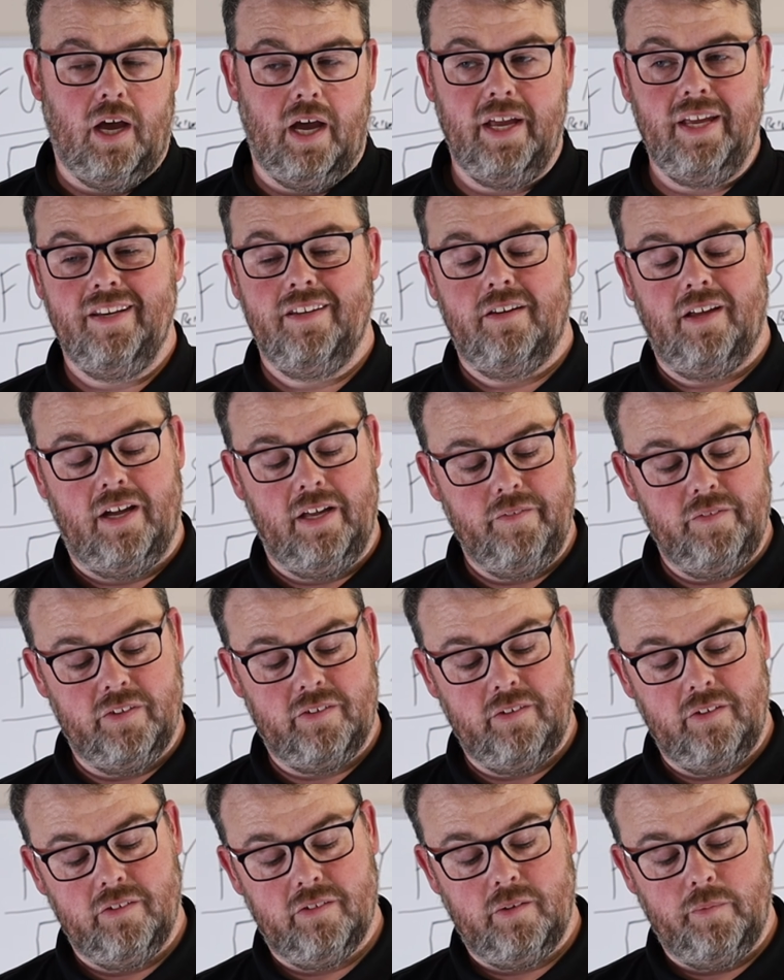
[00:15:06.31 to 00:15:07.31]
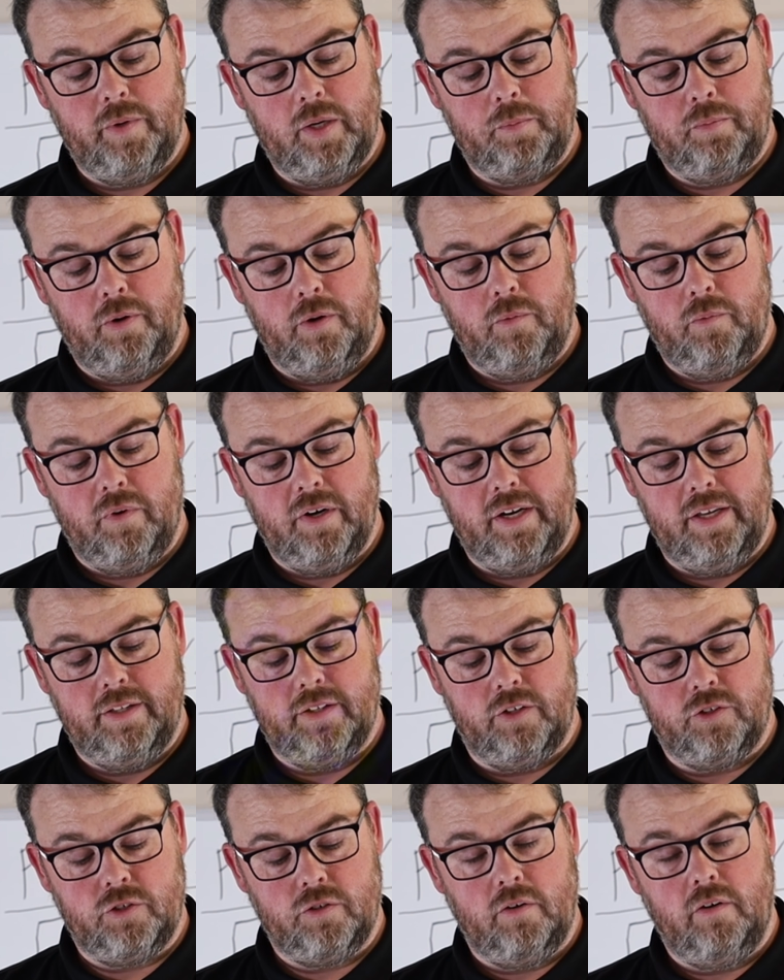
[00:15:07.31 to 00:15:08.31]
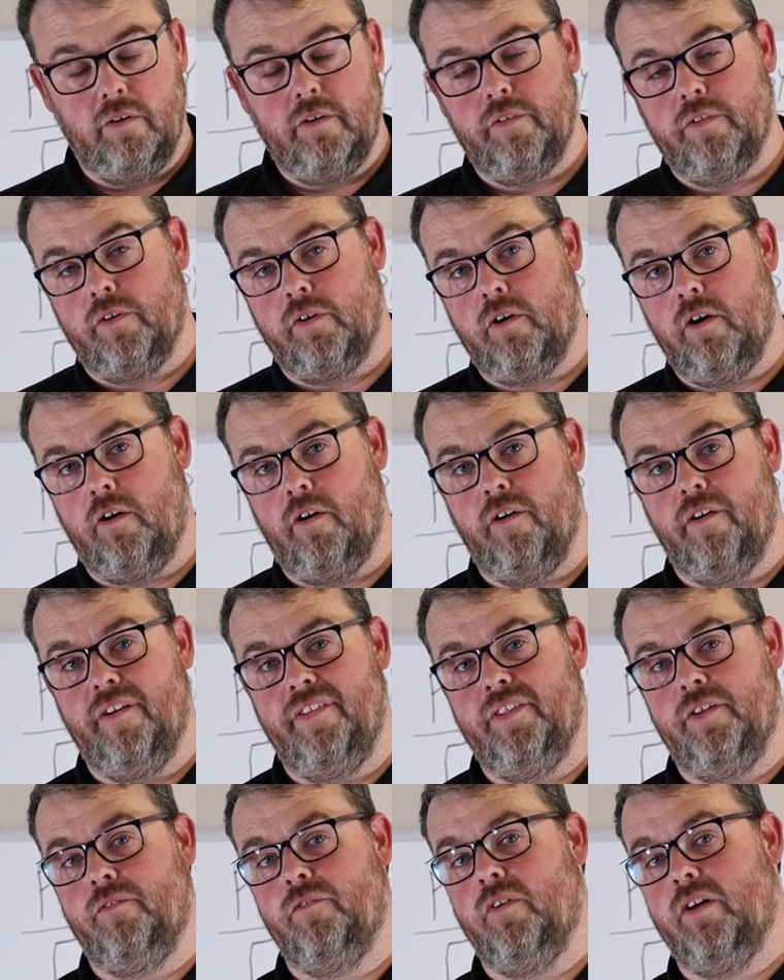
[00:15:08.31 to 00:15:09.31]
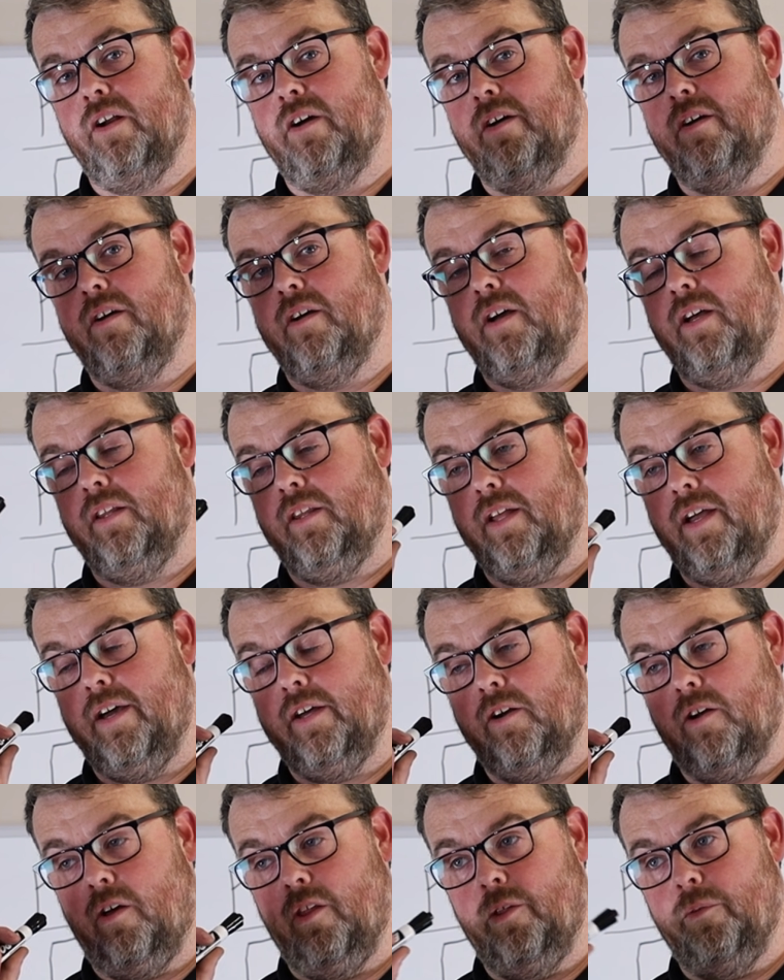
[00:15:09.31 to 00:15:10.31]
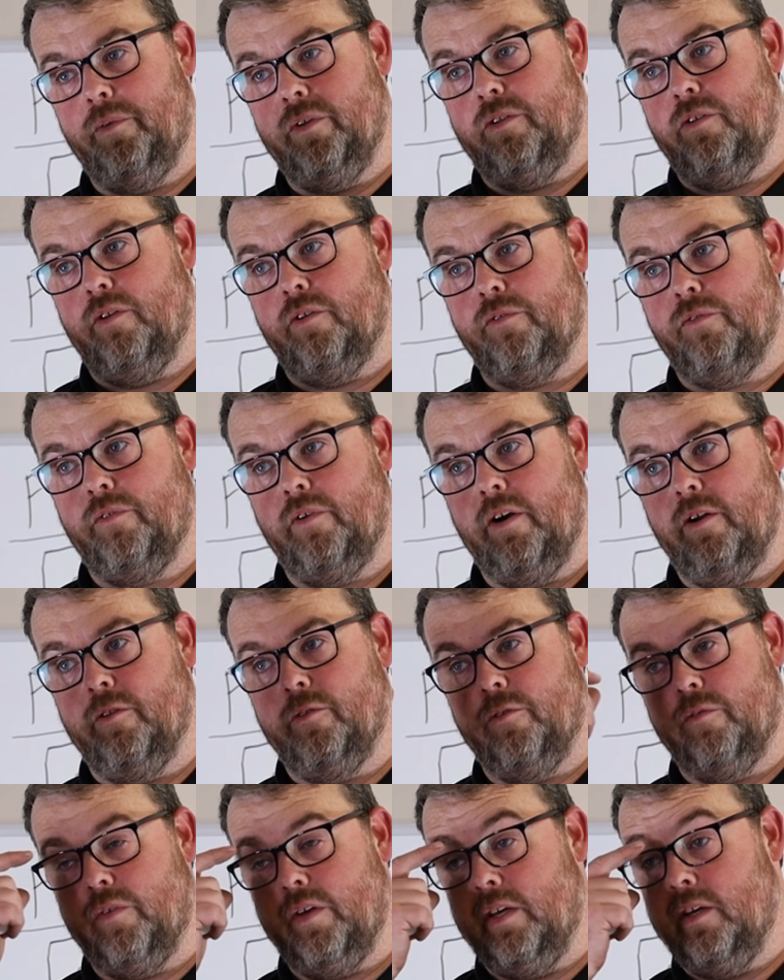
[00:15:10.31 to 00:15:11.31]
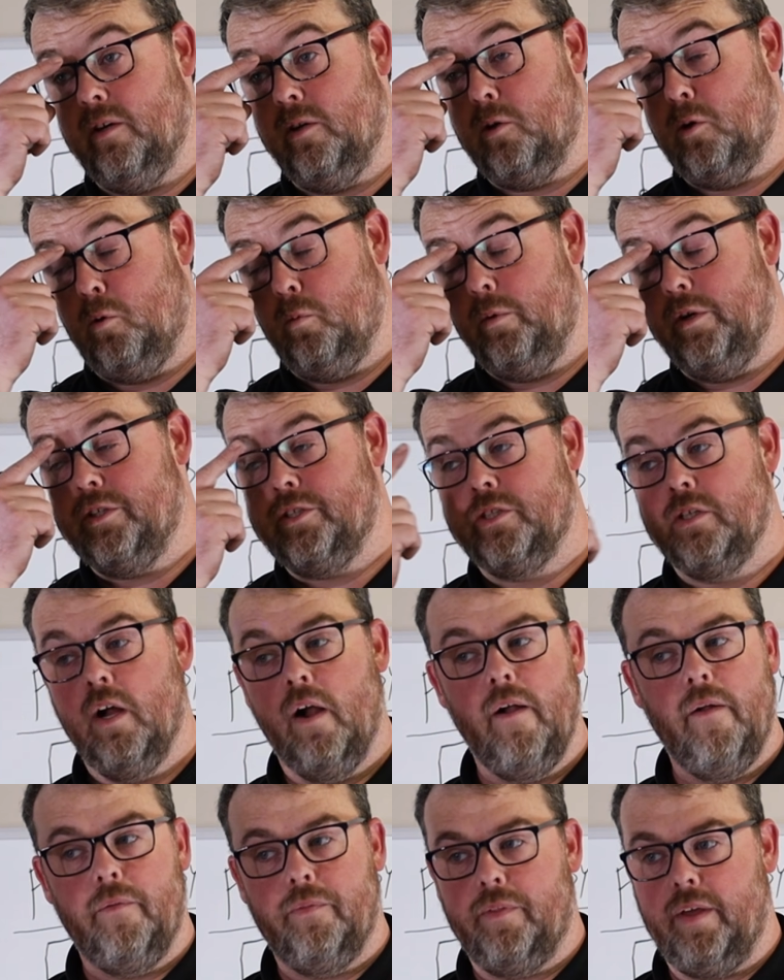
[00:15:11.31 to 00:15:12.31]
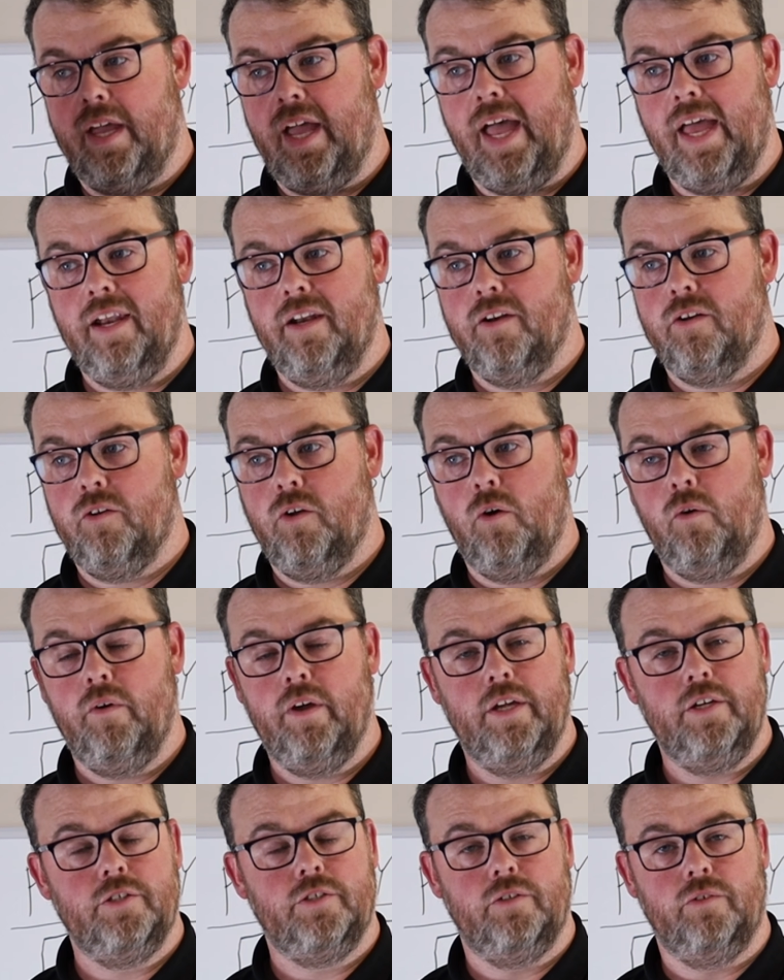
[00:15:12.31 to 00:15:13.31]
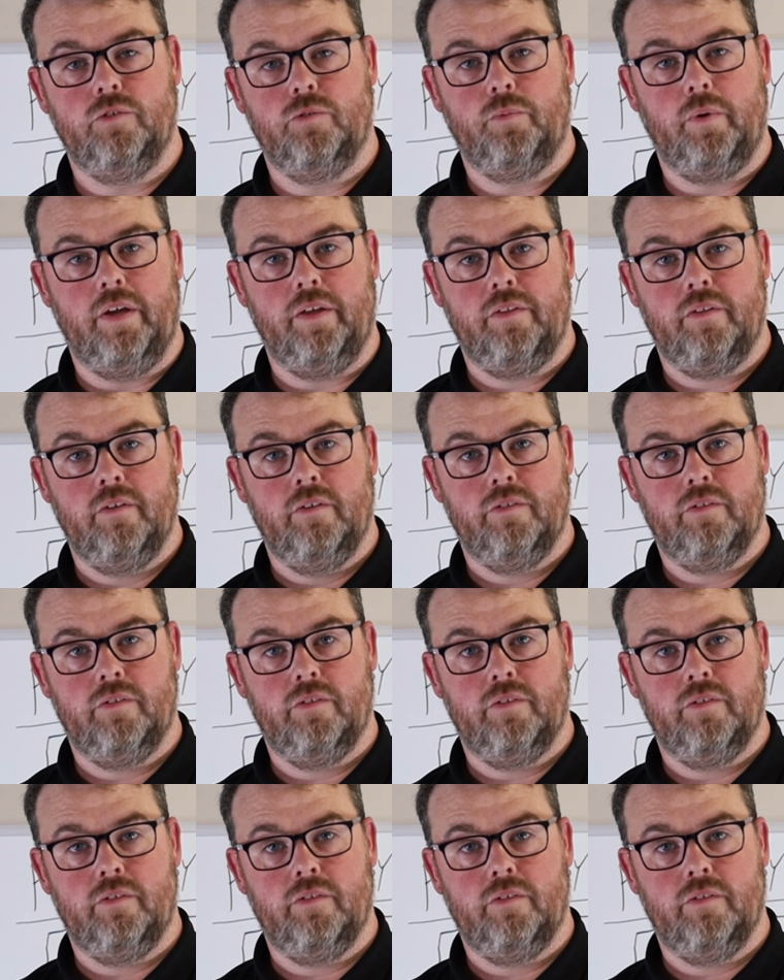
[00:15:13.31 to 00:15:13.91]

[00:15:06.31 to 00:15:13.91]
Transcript: I even seen somebody put one in the trunk of their car and then run a line all the way to the front of their vehicle, which they had no issues with.